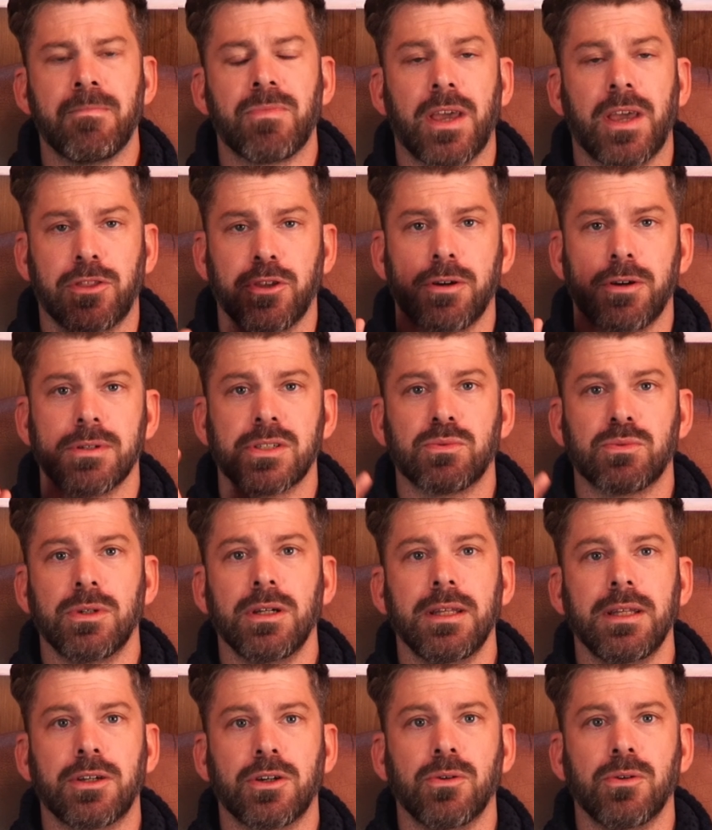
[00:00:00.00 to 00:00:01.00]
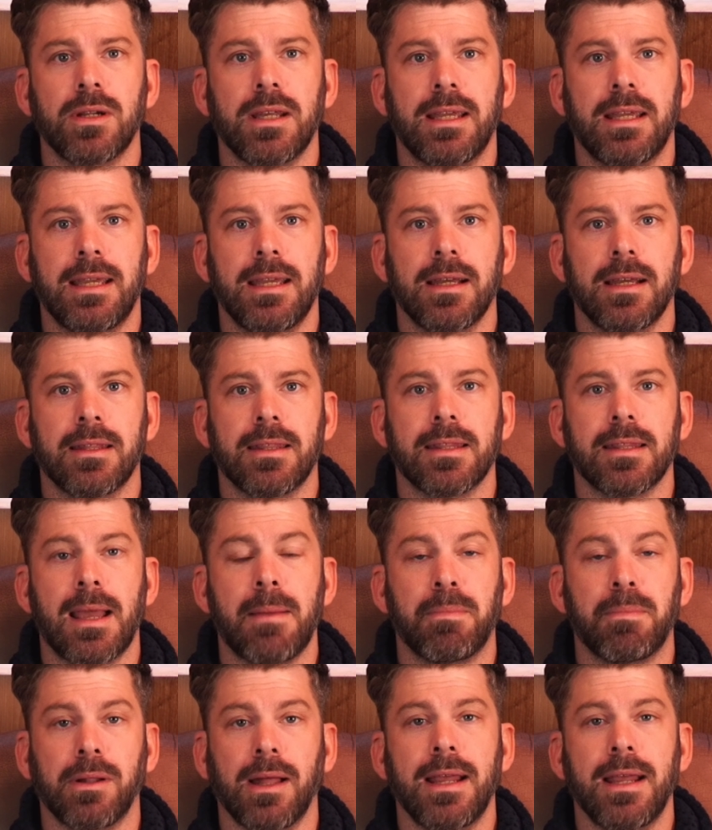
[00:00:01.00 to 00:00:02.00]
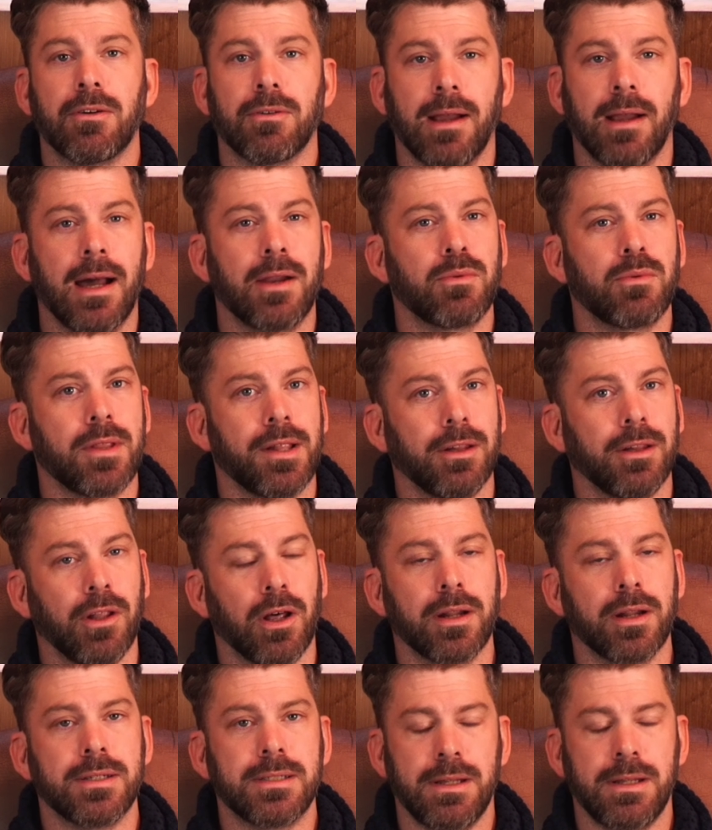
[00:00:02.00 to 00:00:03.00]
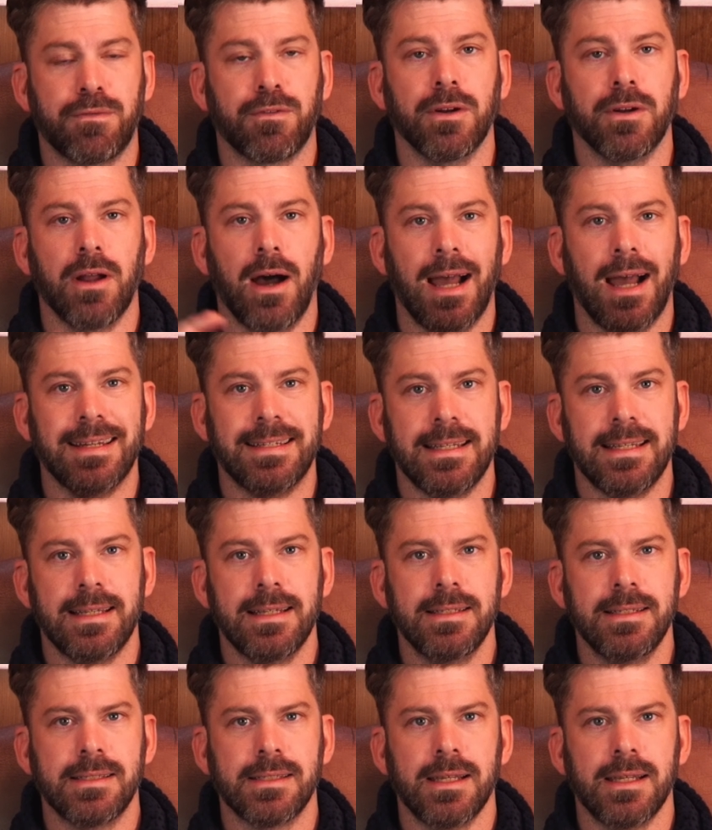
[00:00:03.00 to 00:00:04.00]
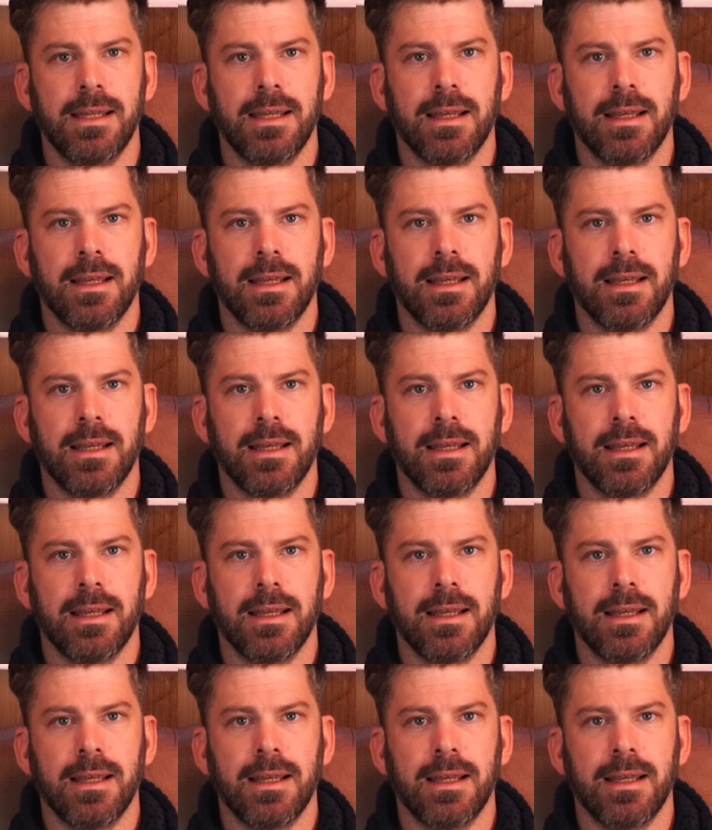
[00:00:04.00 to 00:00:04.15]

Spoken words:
I thought it was really cool to hear that they played around with a lot of different ideas.